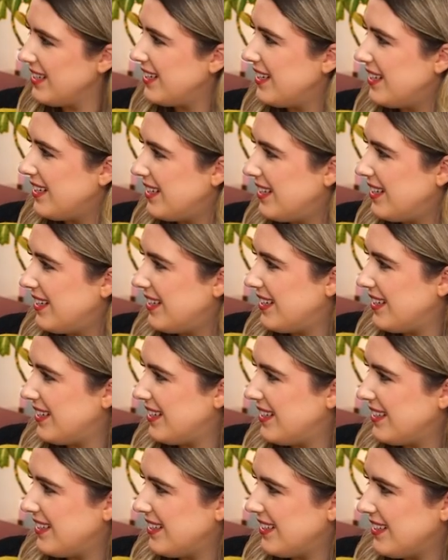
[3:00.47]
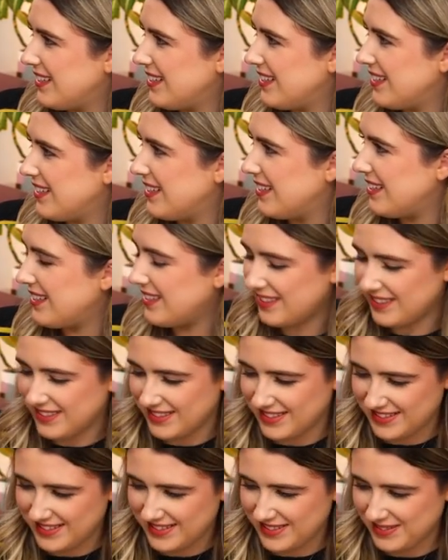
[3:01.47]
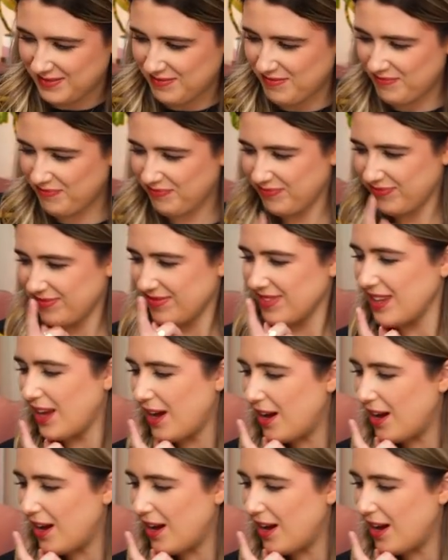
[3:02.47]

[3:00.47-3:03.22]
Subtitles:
[no speech]